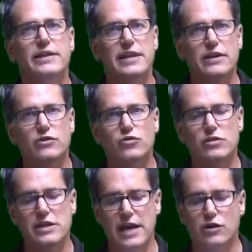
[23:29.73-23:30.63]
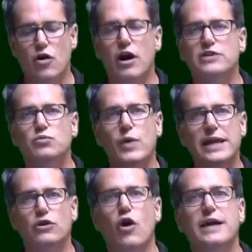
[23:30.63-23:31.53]
that cause
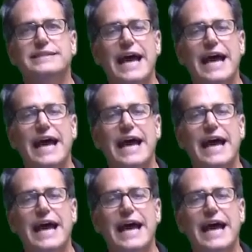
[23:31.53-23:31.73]
weight loss